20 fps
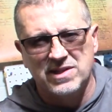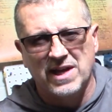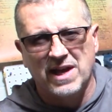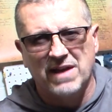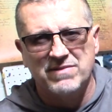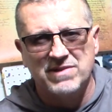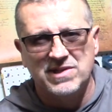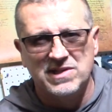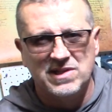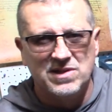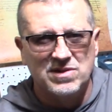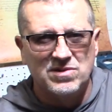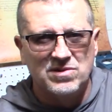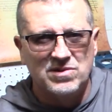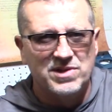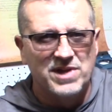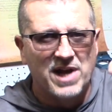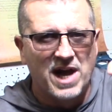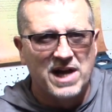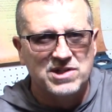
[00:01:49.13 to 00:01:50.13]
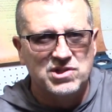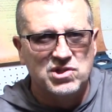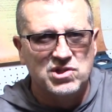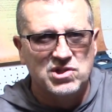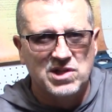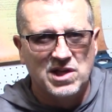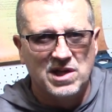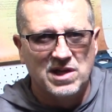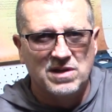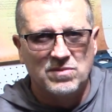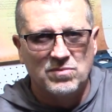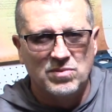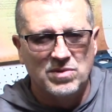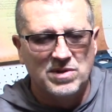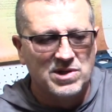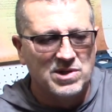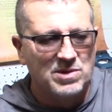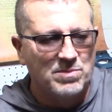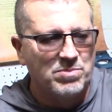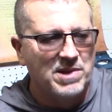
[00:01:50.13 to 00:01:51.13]
they have these little notches that with
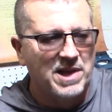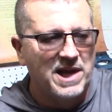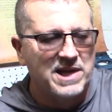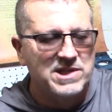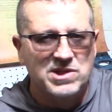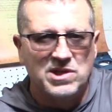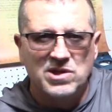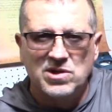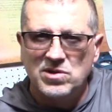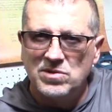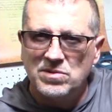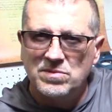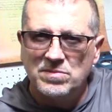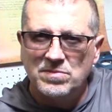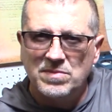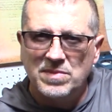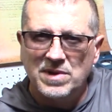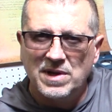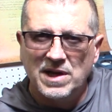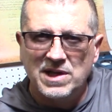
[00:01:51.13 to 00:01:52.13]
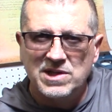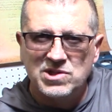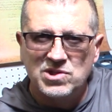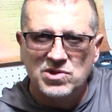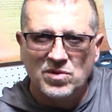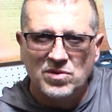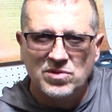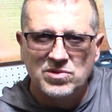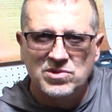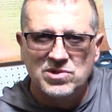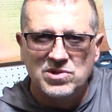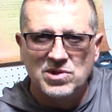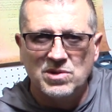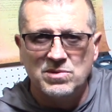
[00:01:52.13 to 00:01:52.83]
little plastic inserts.